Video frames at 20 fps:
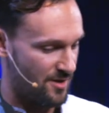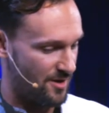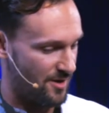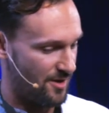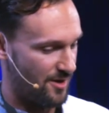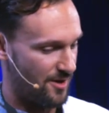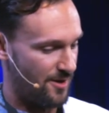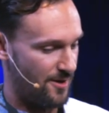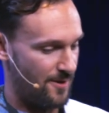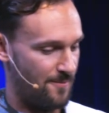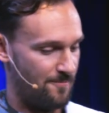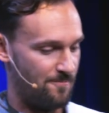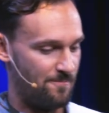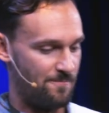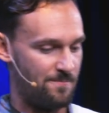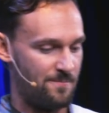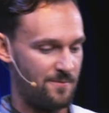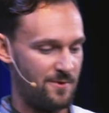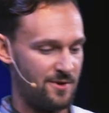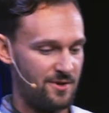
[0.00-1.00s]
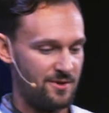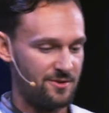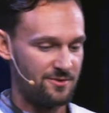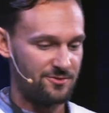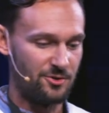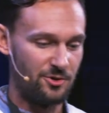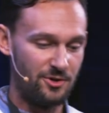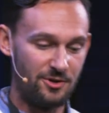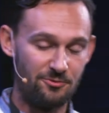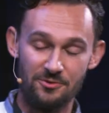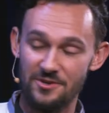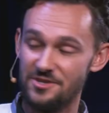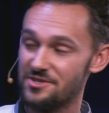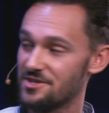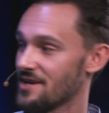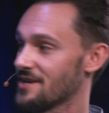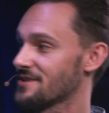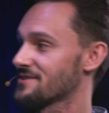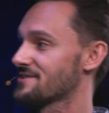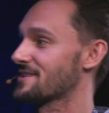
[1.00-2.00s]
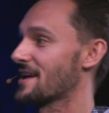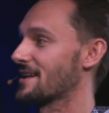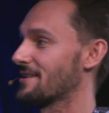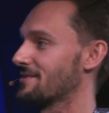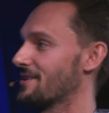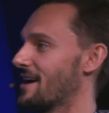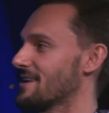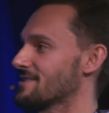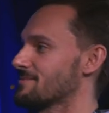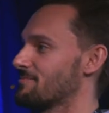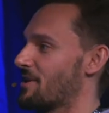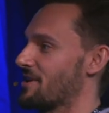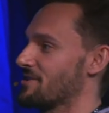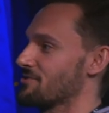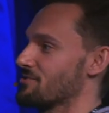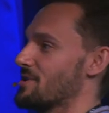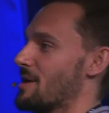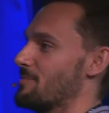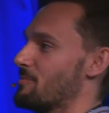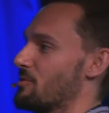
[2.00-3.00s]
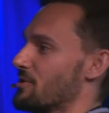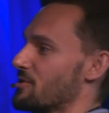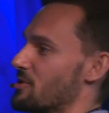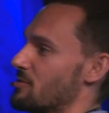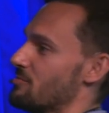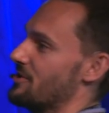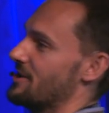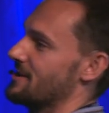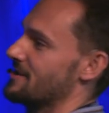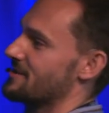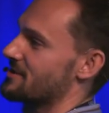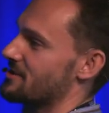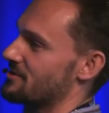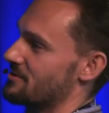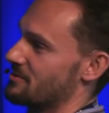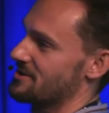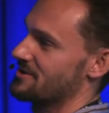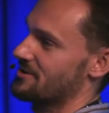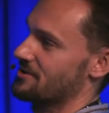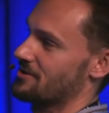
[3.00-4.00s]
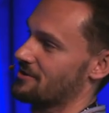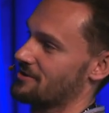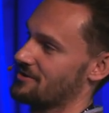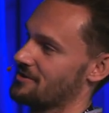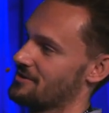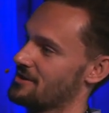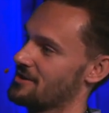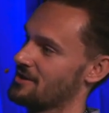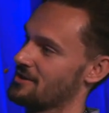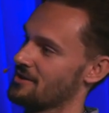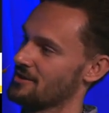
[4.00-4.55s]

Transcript: So if we change that last module up a little bit to return